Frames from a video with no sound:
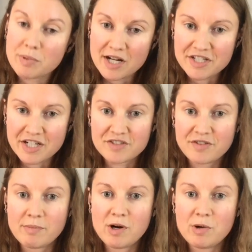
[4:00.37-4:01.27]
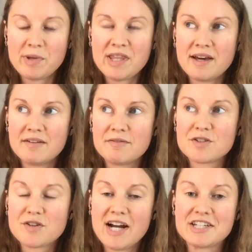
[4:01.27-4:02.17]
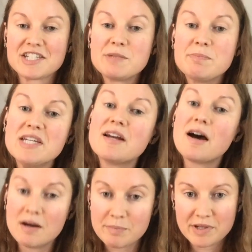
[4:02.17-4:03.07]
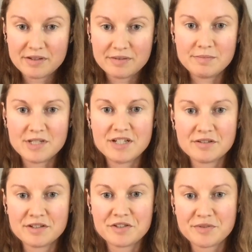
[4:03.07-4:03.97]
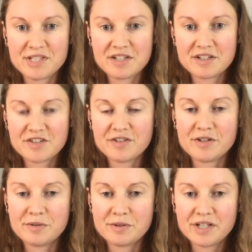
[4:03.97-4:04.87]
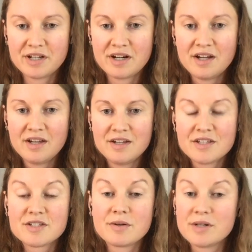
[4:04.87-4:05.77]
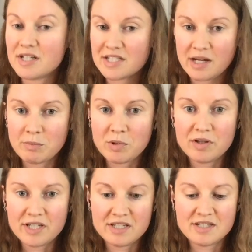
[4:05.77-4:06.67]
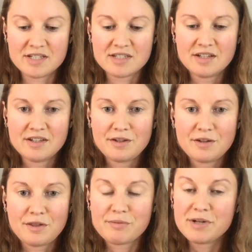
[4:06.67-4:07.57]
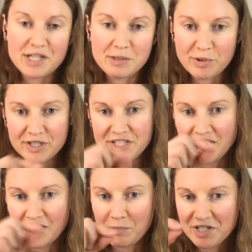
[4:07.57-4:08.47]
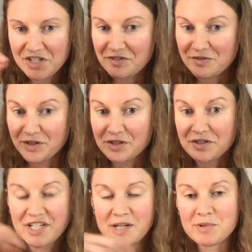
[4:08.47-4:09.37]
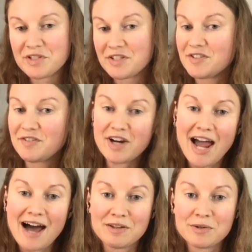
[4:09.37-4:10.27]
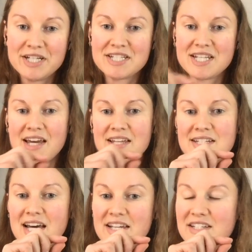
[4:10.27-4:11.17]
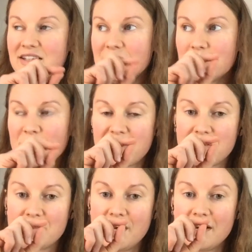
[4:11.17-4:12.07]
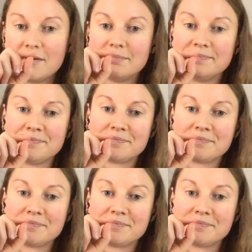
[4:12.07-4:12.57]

projects from open that try to speed up materials research for nuclear. So an example is 3D printing a bunch of little samples of different alloys and testing them with um,